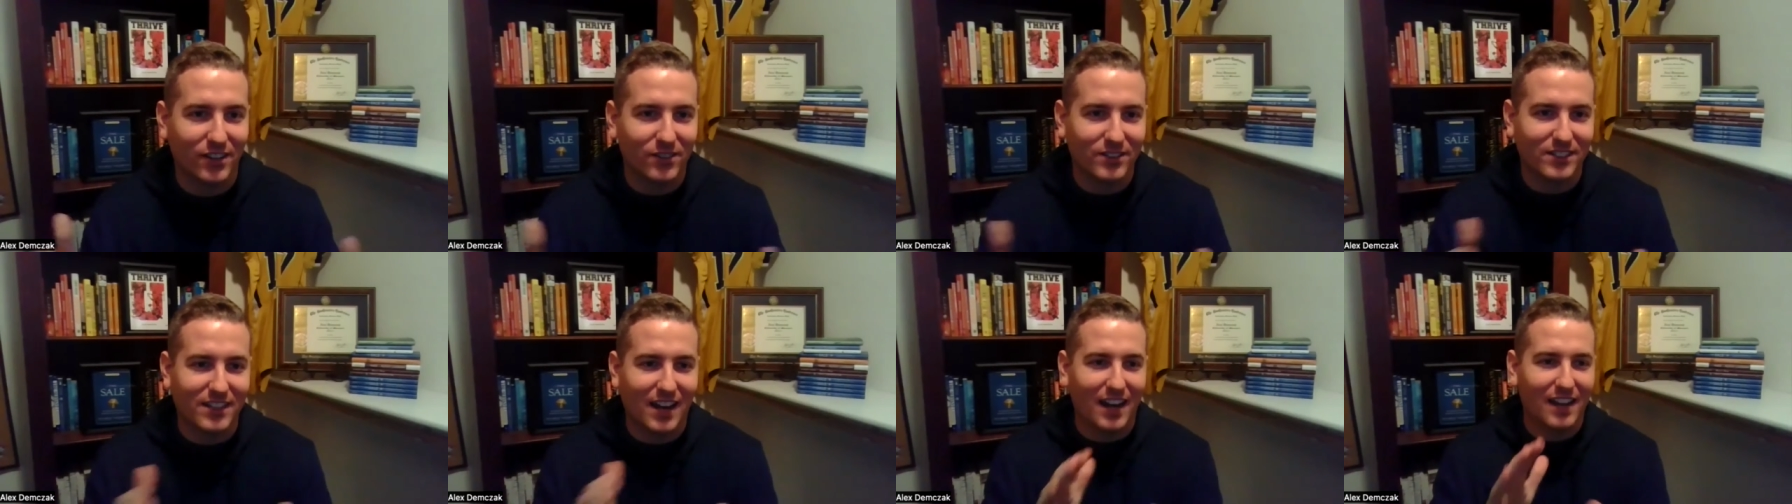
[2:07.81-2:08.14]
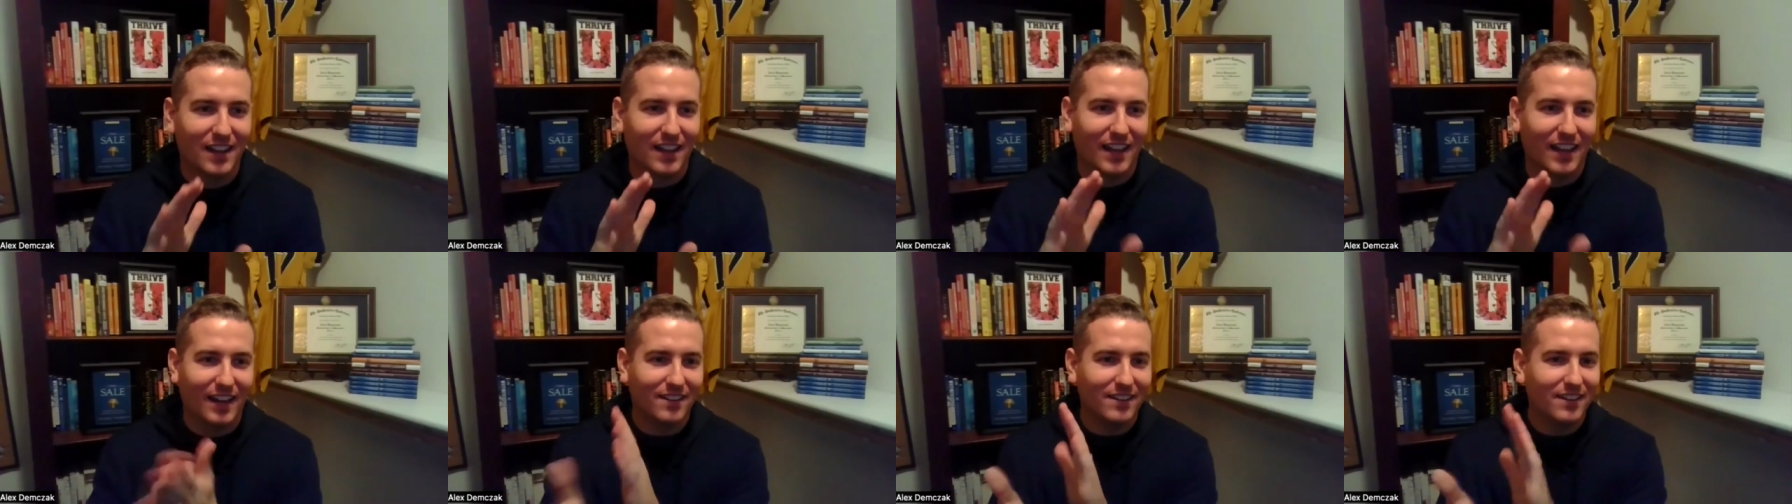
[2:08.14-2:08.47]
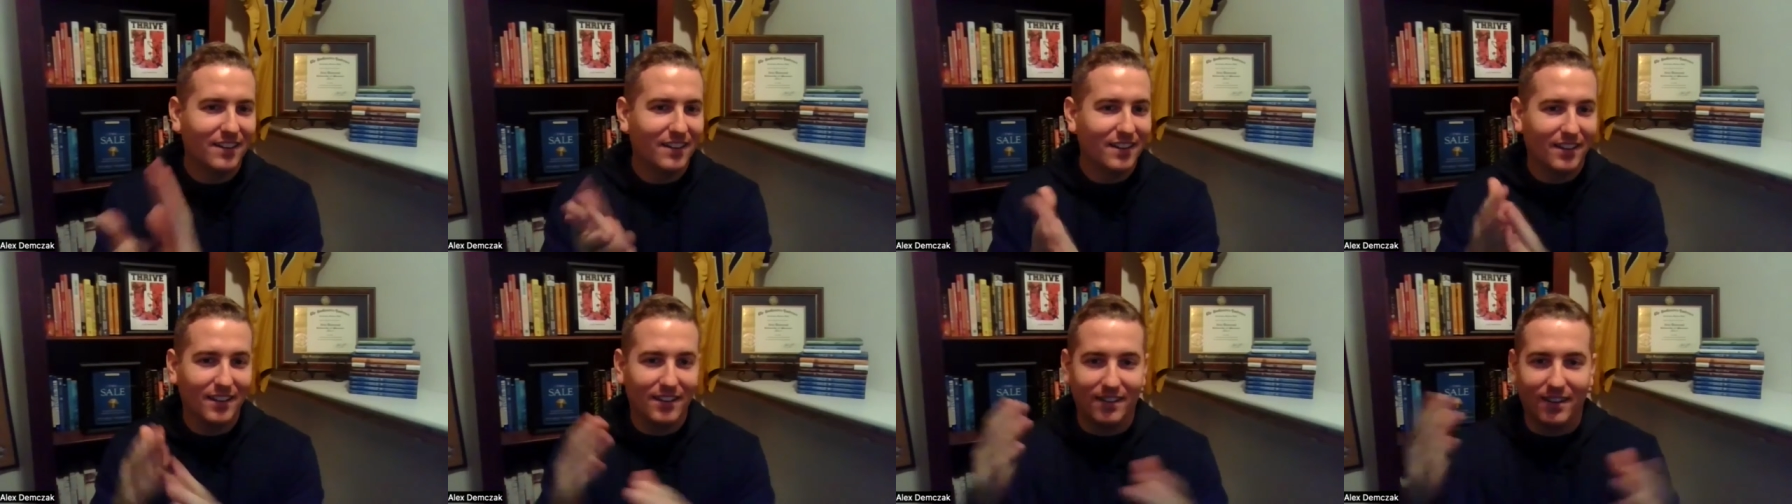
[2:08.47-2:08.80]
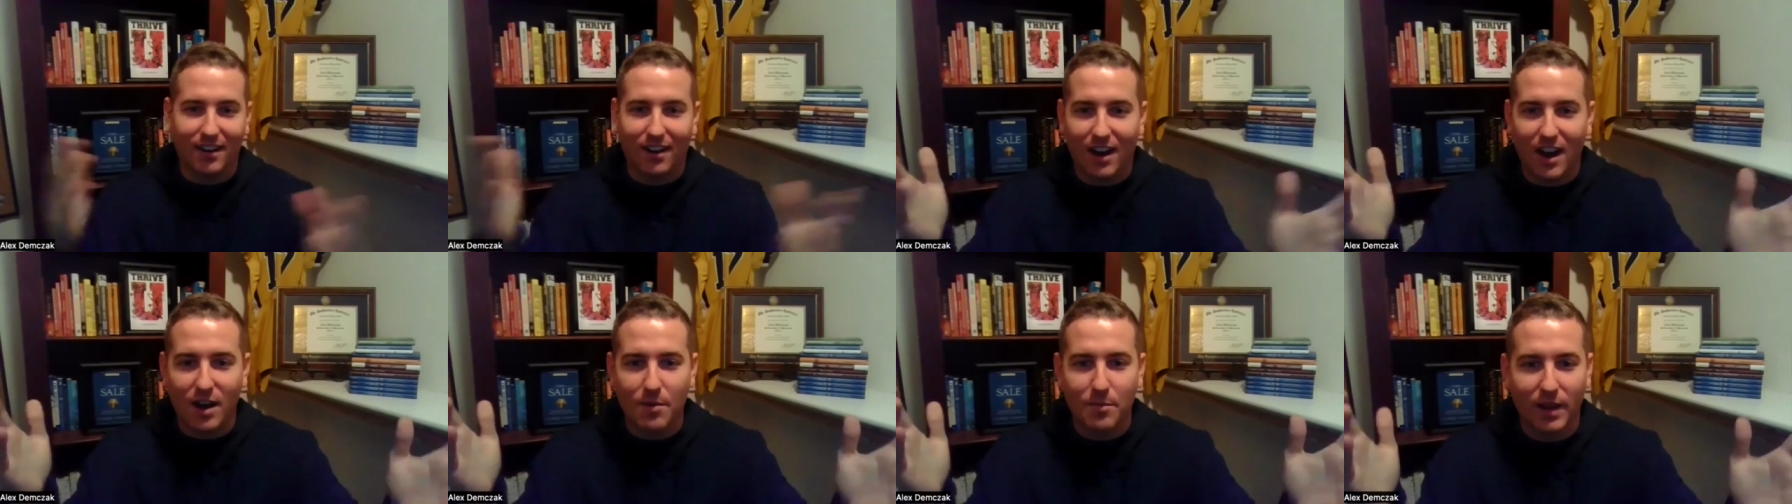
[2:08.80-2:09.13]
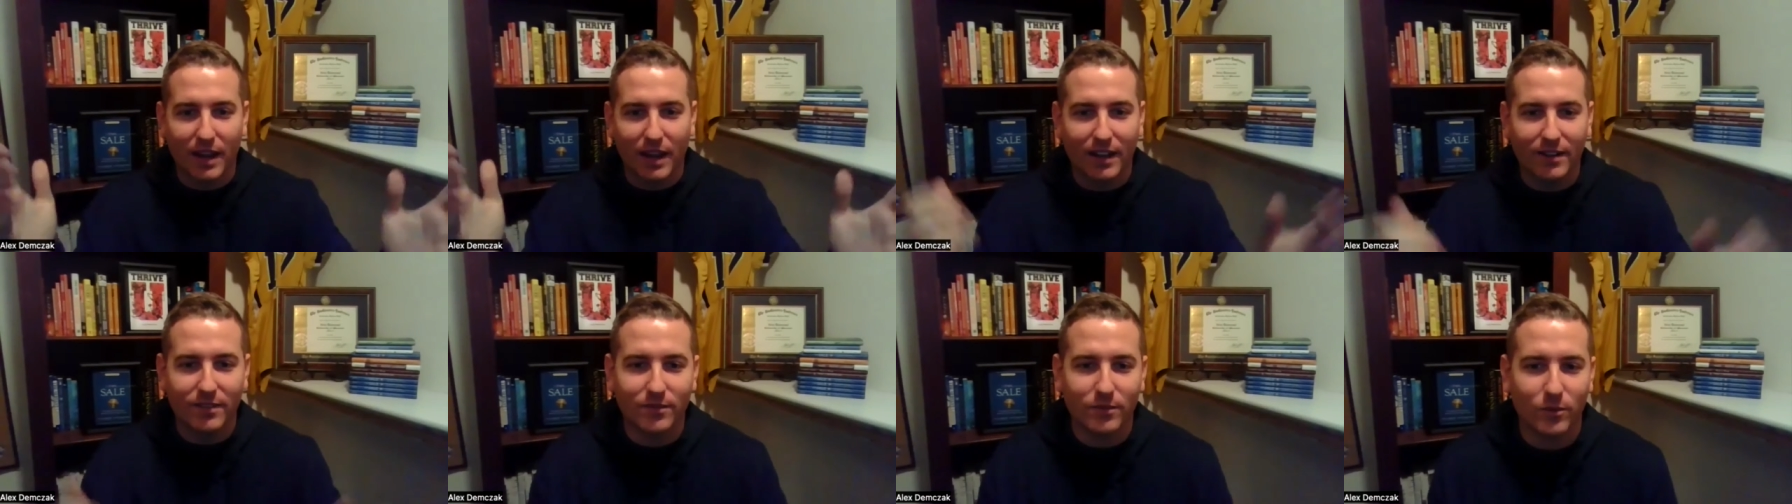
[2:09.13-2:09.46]
It was kind of like, all right,
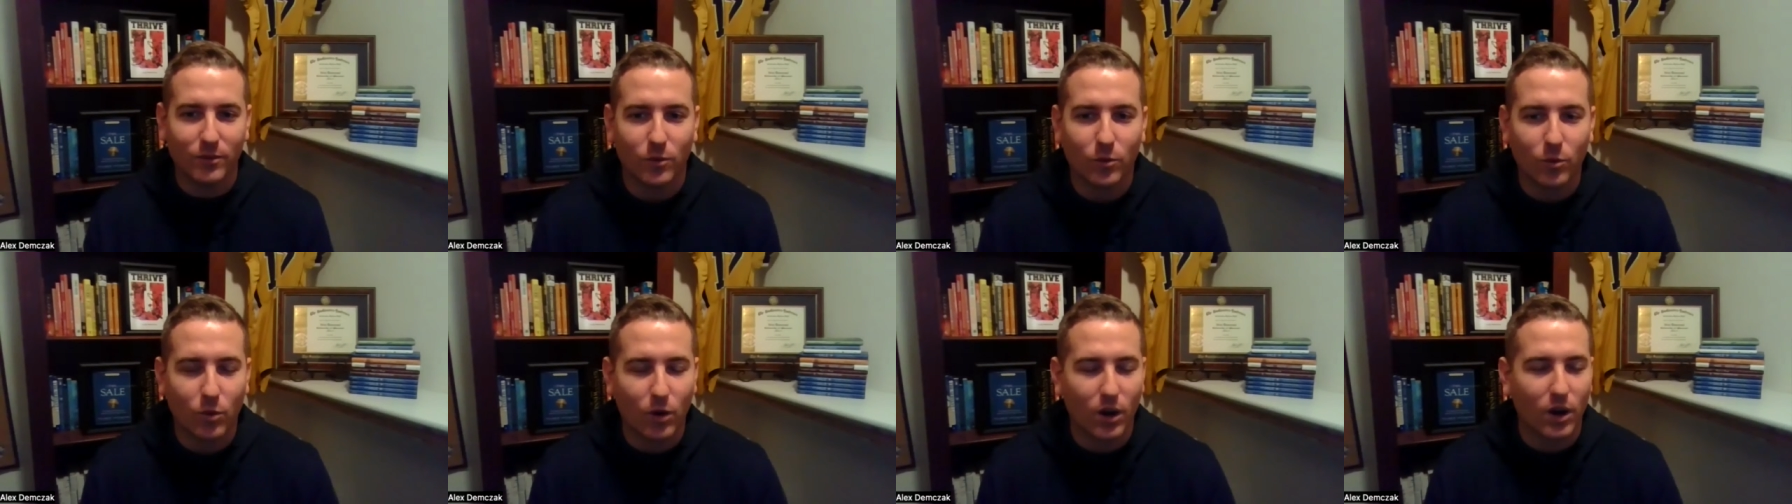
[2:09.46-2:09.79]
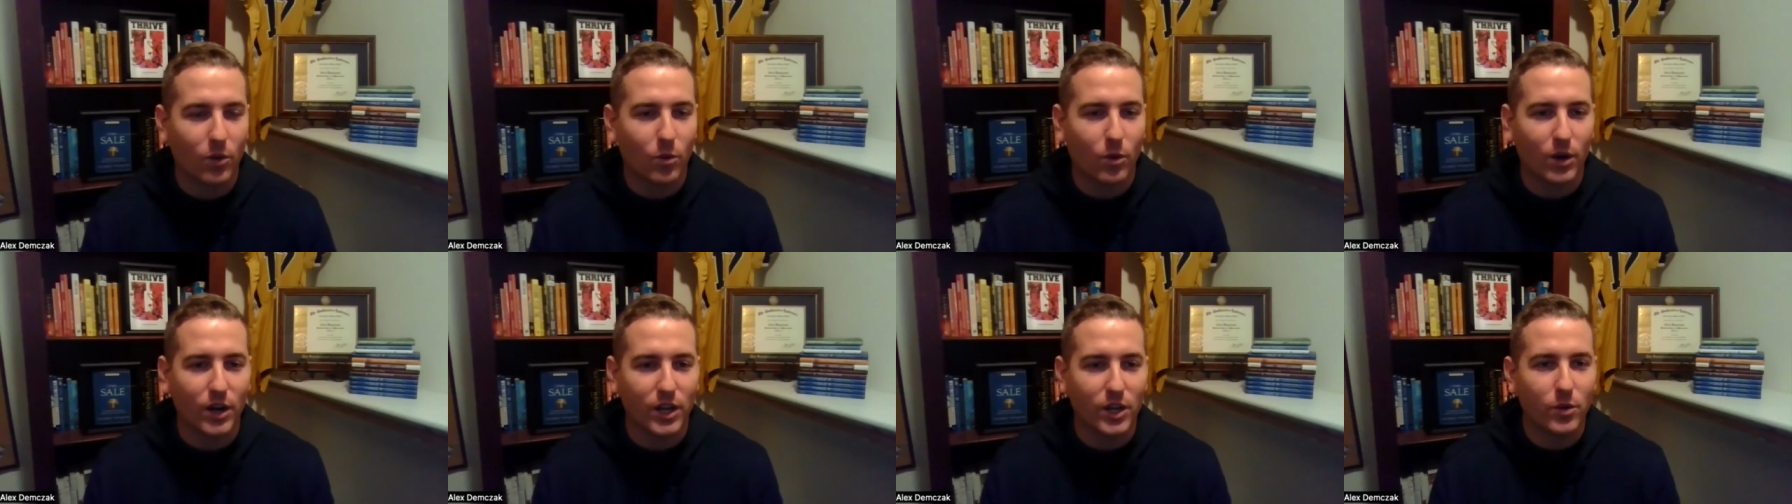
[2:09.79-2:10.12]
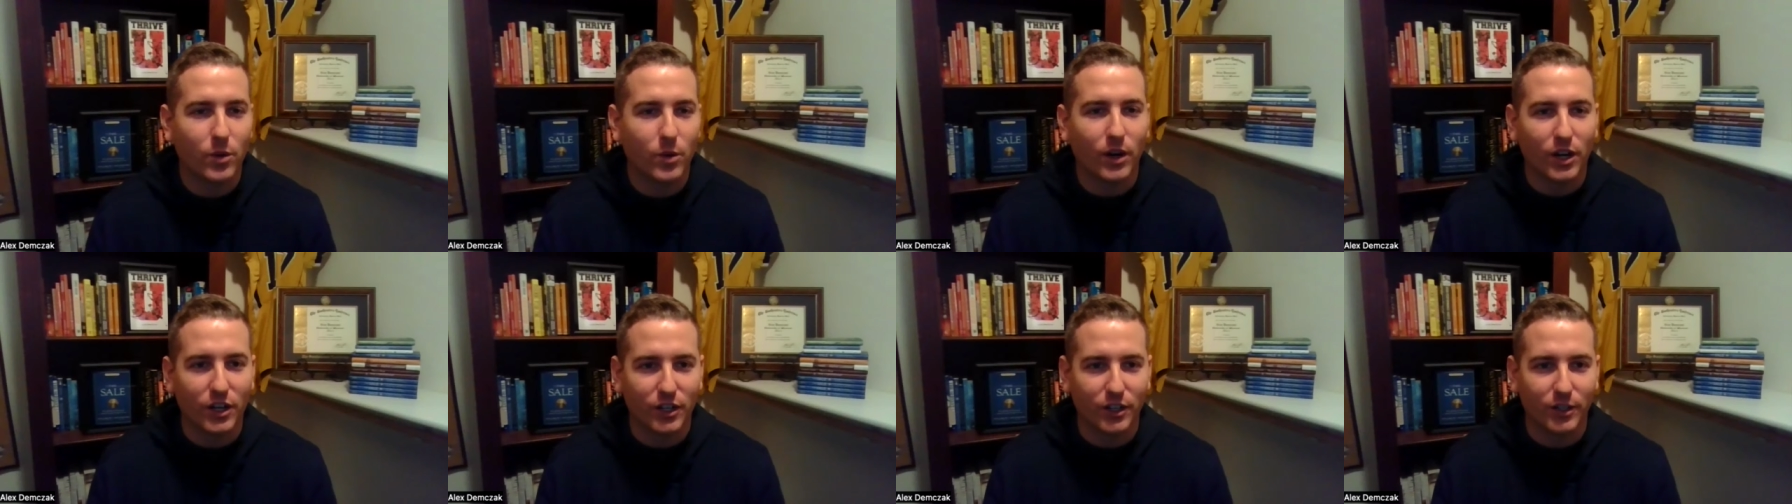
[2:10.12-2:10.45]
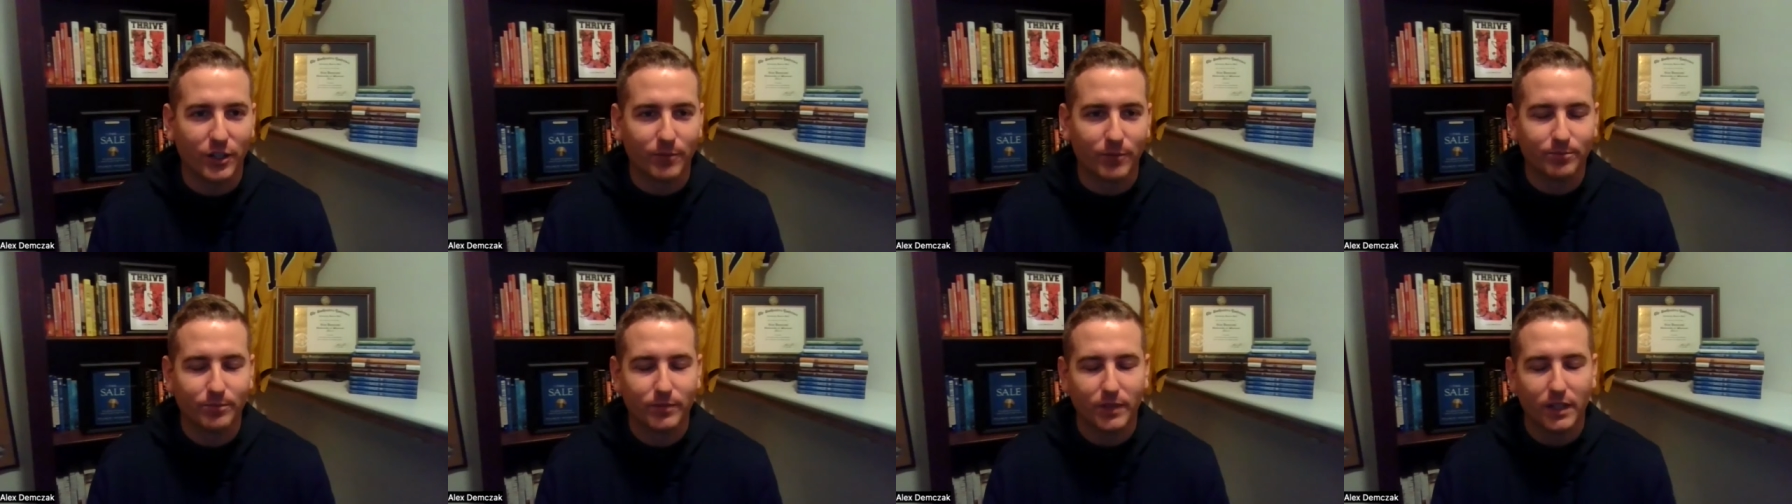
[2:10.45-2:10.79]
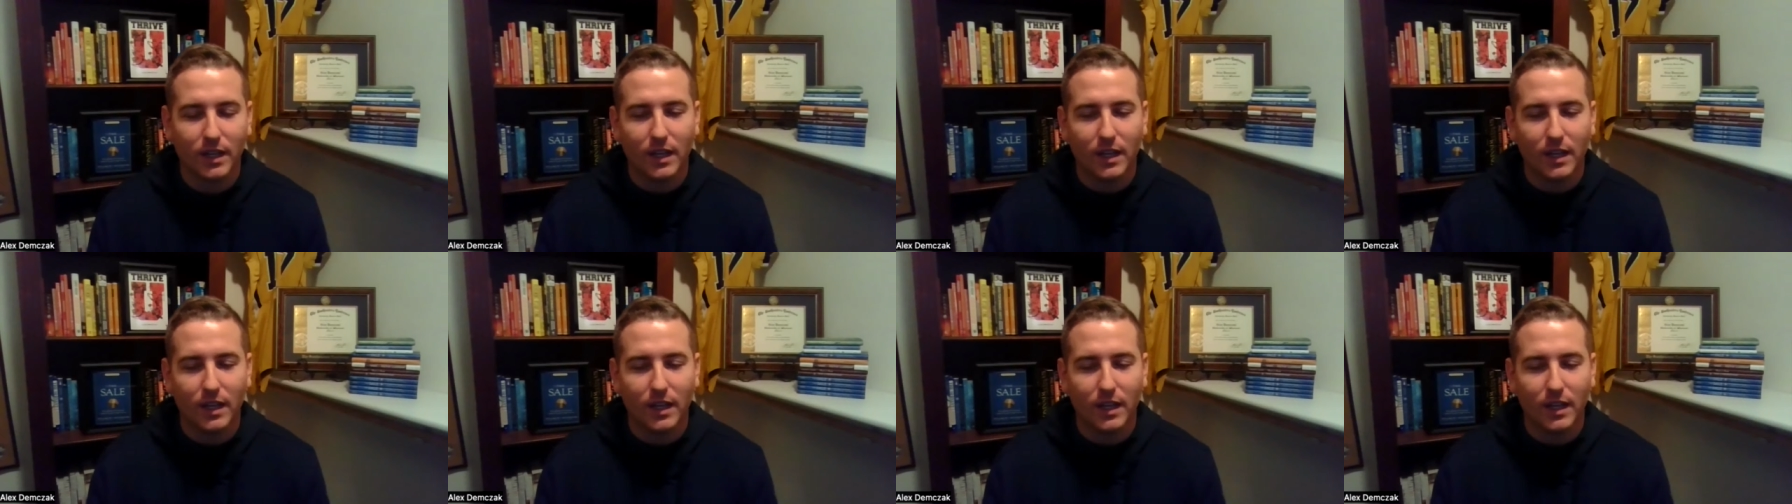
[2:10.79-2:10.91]
man, what what do you want to do?